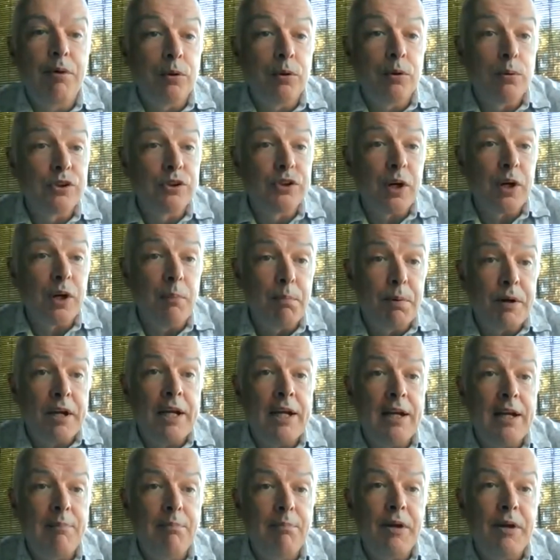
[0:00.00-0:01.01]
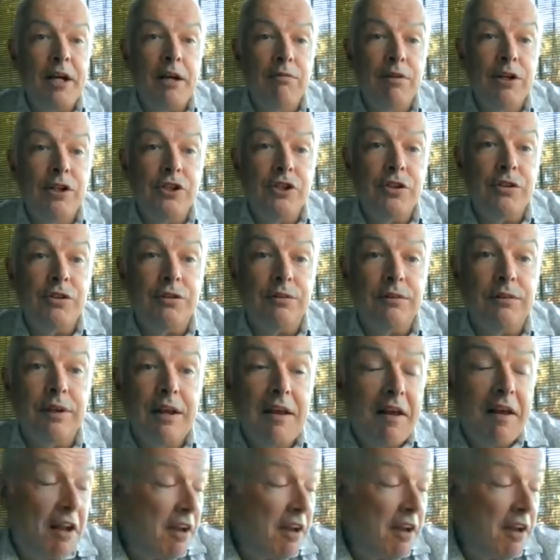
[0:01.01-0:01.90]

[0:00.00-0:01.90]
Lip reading: but also be original.